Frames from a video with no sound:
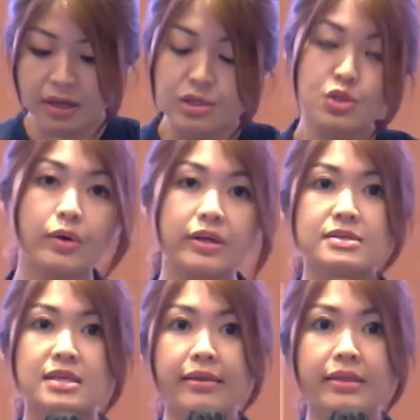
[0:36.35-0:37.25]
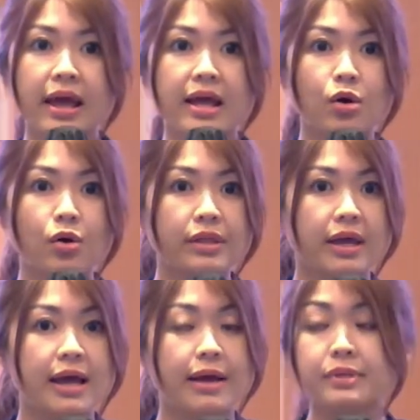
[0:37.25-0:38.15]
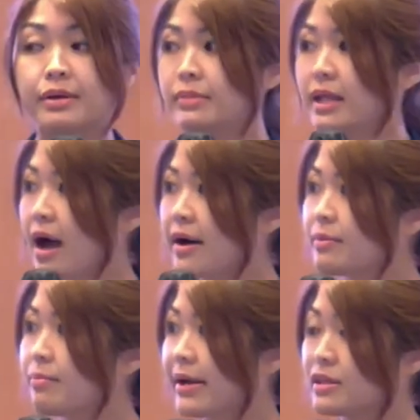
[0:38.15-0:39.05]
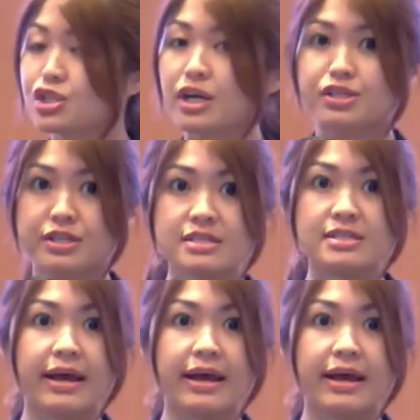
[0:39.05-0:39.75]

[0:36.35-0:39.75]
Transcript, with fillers: So Ibzan, Elon, and Abdon, they are the minor judges,